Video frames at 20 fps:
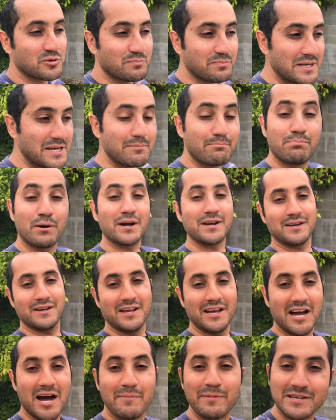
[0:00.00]
to be. But
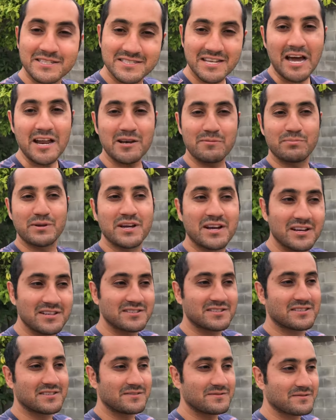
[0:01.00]
I'm excited
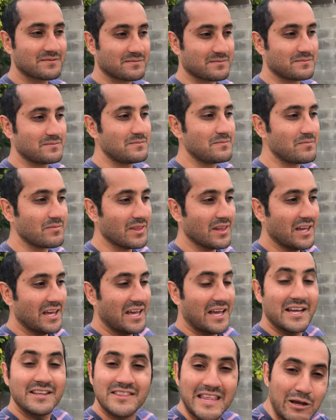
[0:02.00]
because
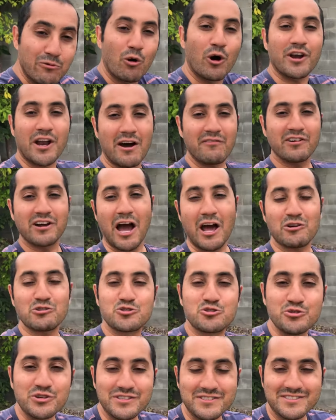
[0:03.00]
they want
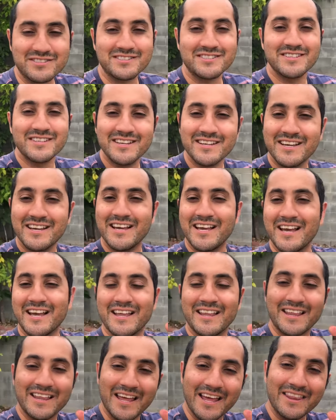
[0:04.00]
avocado trees.
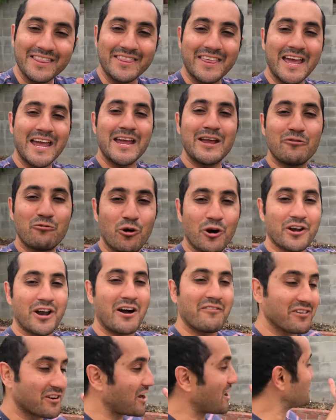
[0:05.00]
They want
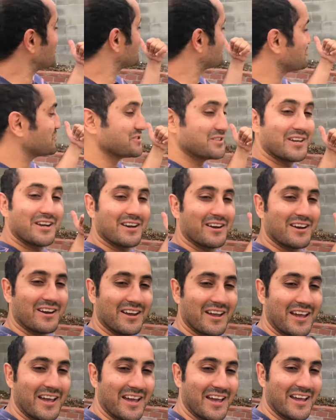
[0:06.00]
avocado trees there.
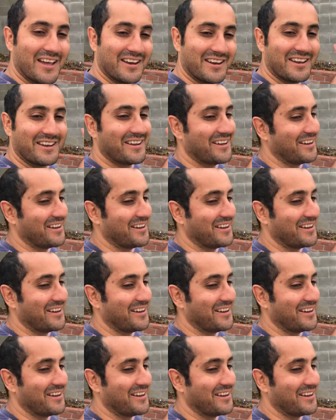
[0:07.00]
And